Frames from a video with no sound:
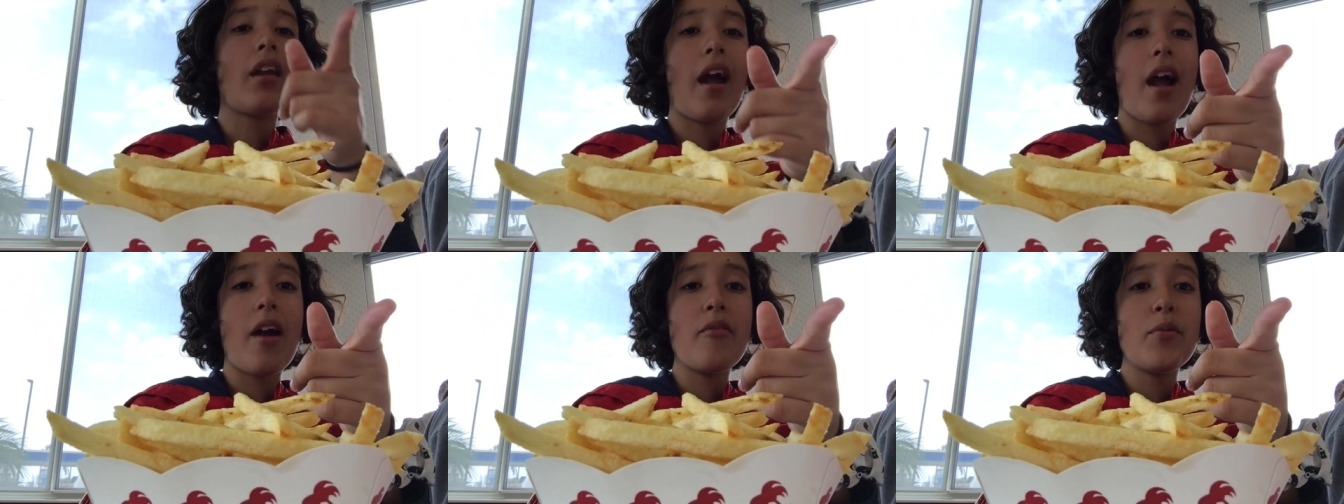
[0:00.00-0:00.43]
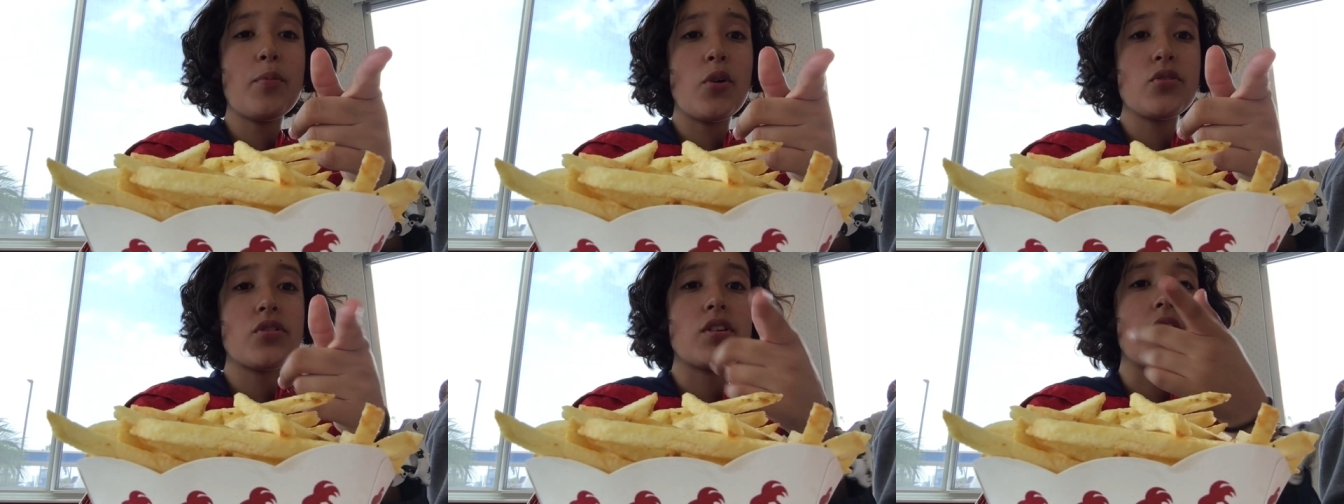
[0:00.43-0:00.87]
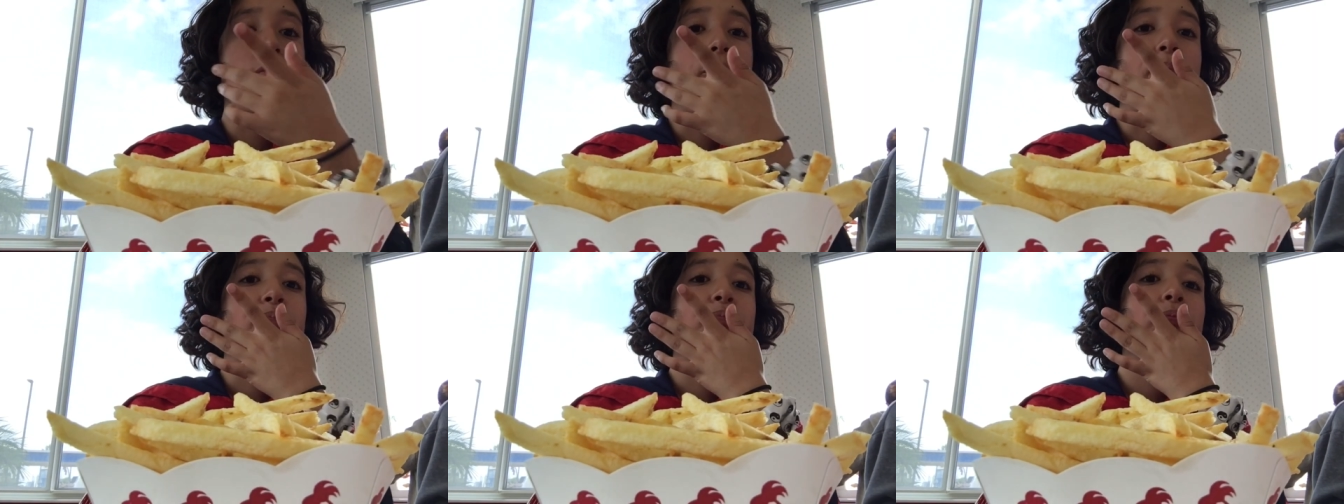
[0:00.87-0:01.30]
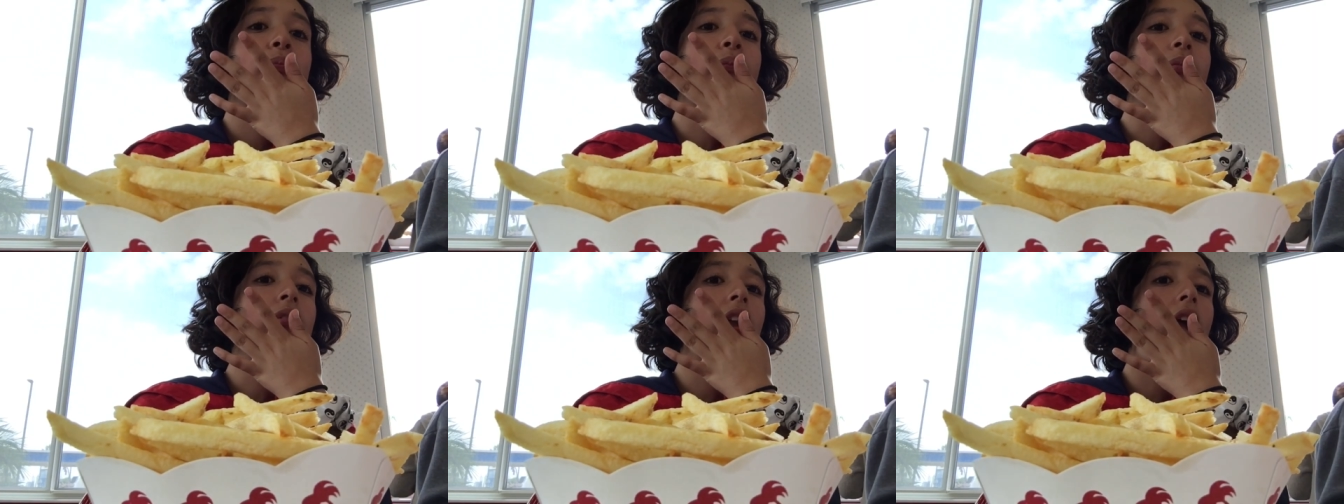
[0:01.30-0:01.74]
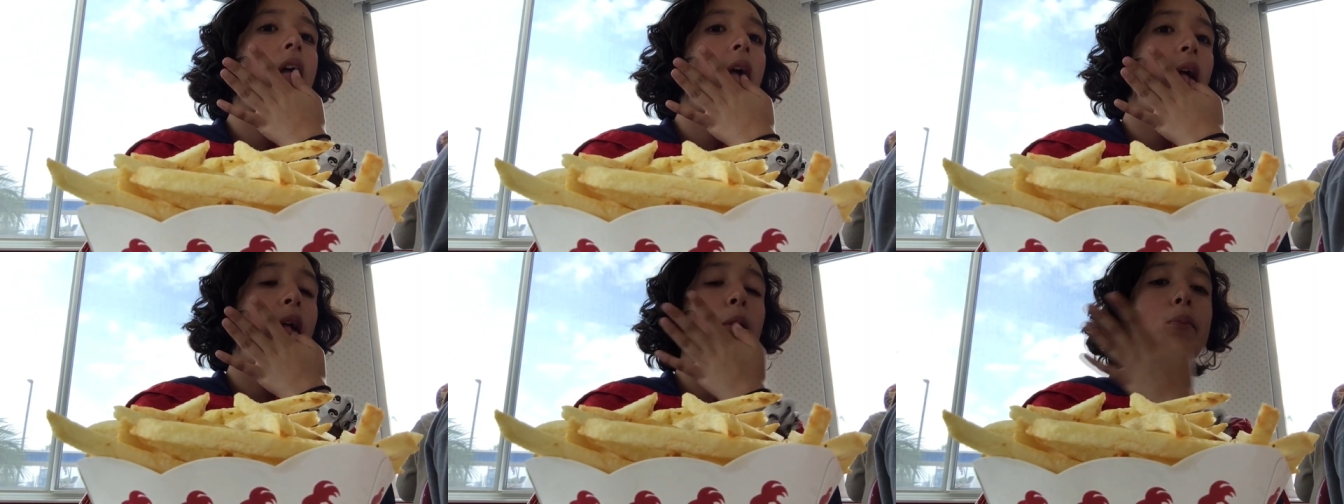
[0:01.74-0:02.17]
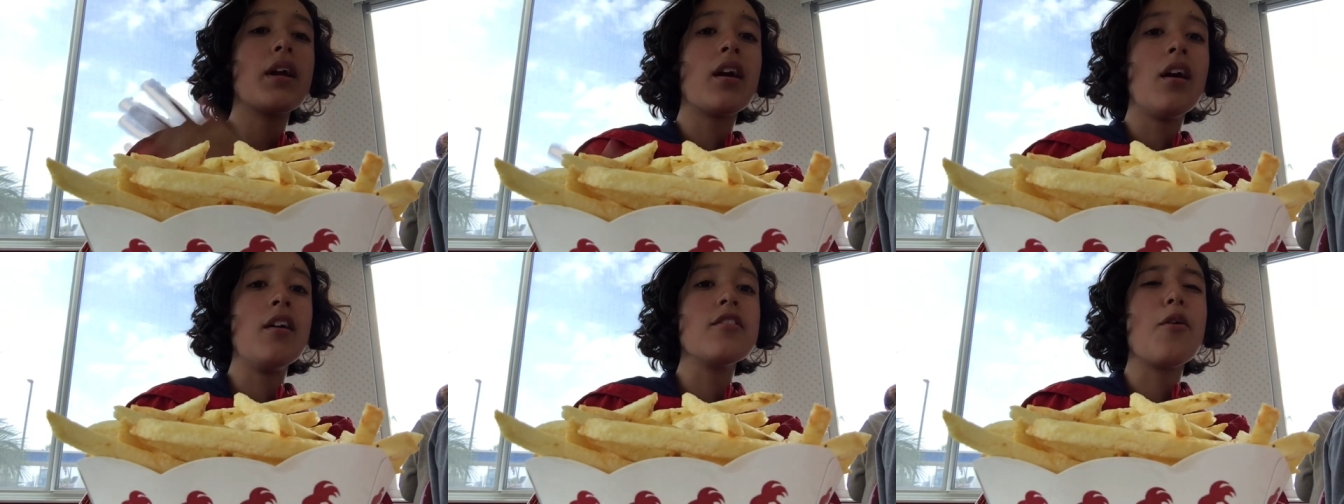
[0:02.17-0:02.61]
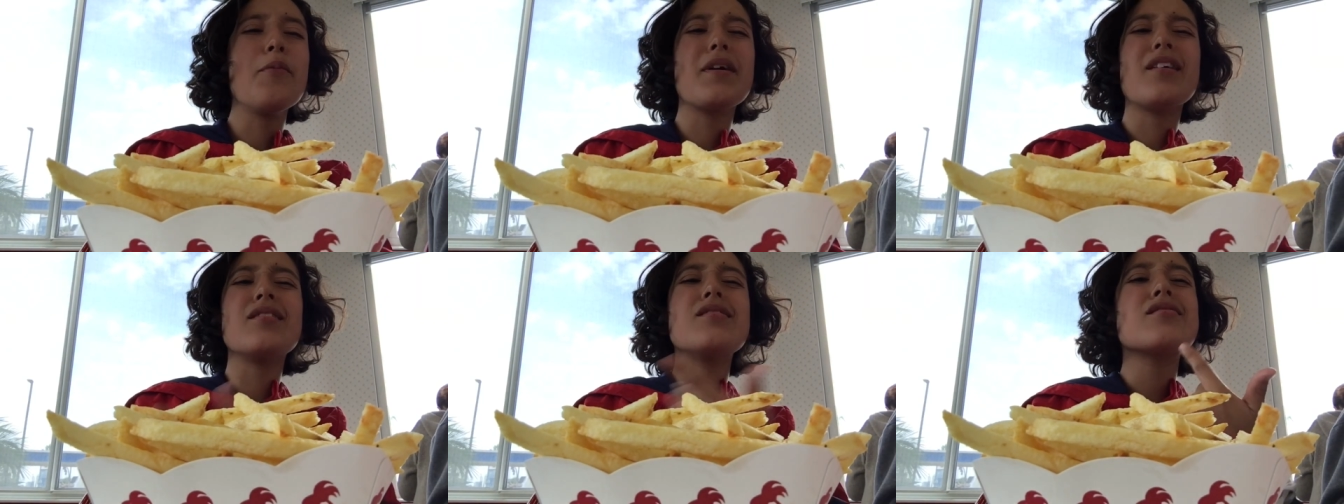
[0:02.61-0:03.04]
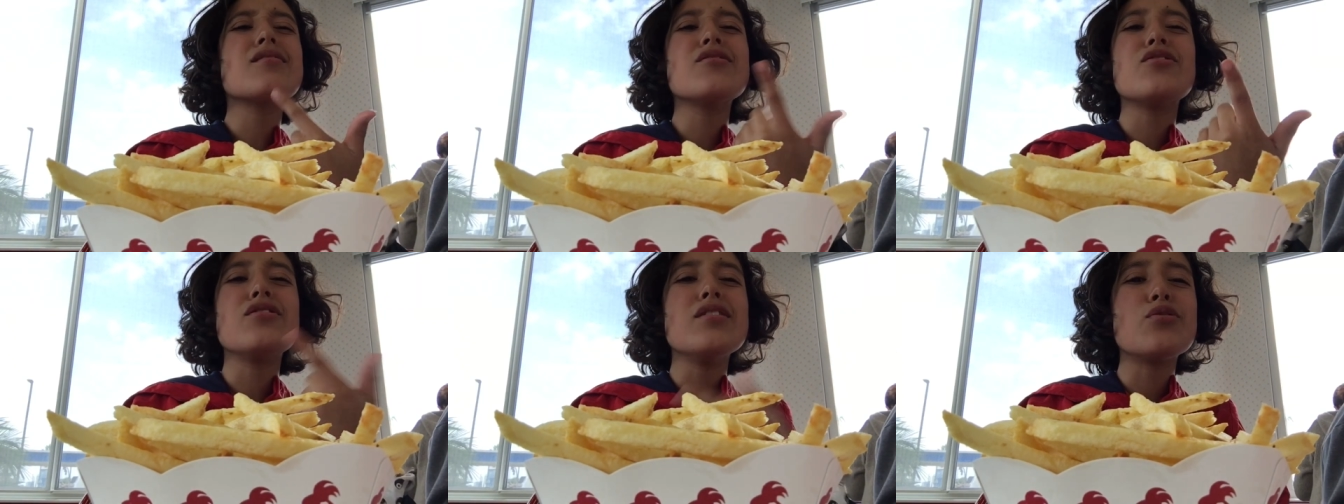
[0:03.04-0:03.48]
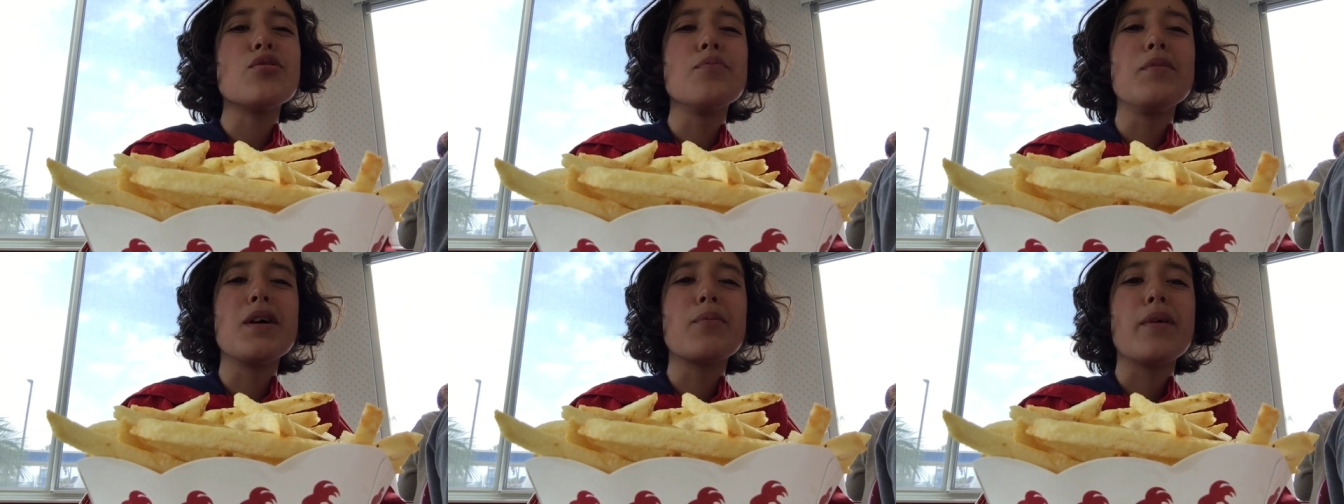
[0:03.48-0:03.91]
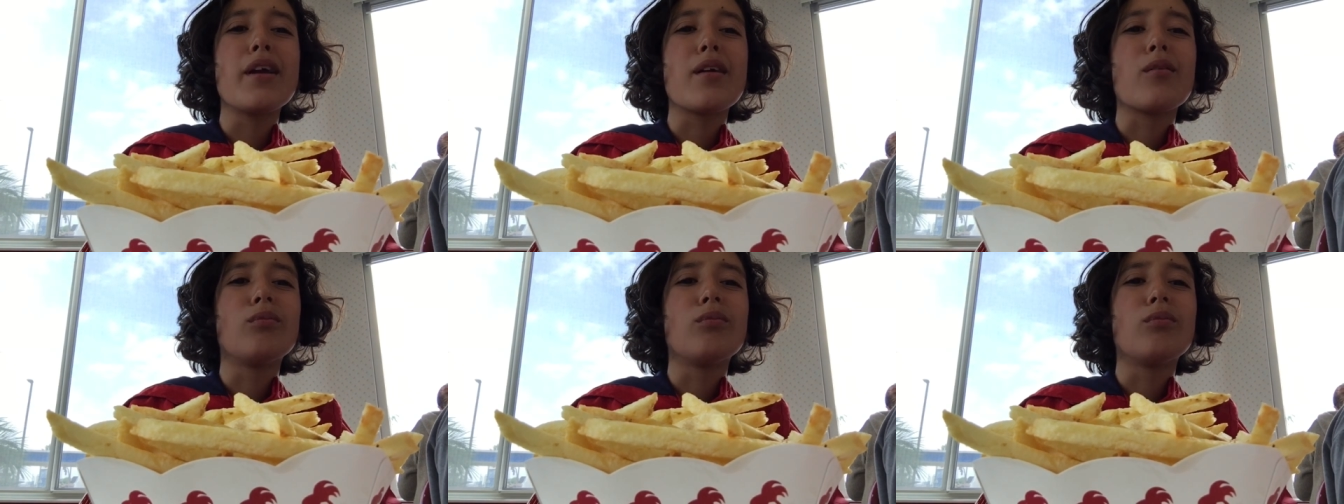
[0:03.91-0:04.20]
I haven't posted because, oh my God, this is going to turn into a mukbang.